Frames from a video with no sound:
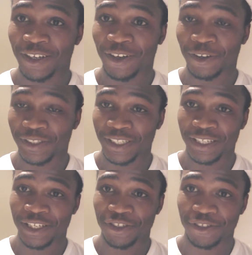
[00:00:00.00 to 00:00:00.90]
all
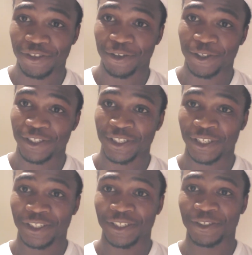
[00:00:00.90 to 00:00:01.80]
teenagers are
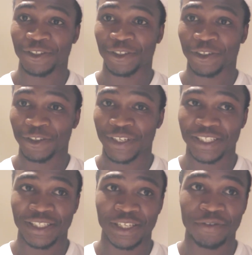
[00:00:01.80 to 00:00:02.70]
sucked into
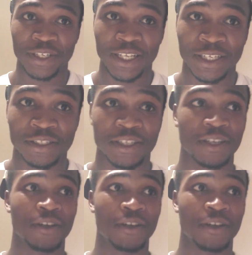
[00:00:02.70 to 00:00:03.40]
unnecessary things.